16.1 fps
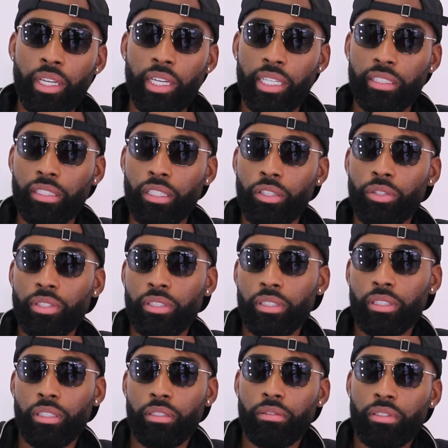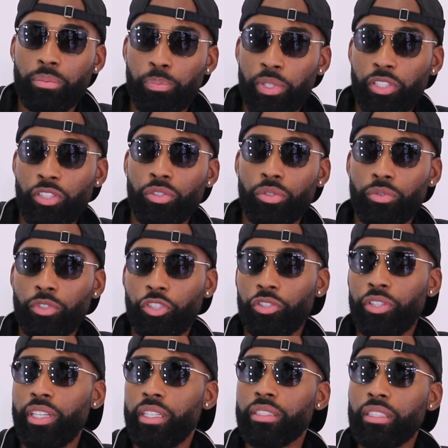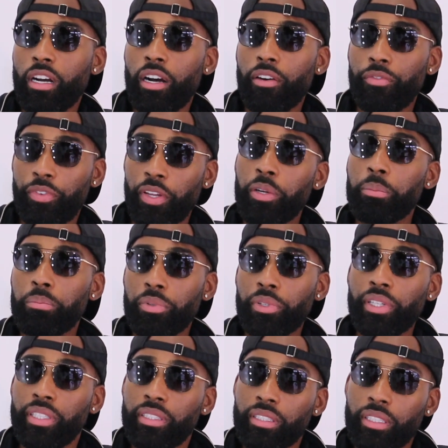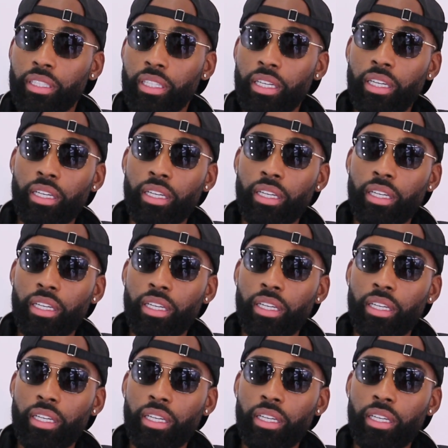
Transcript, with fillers: And so it's a special drink. It's called Venom Brisk.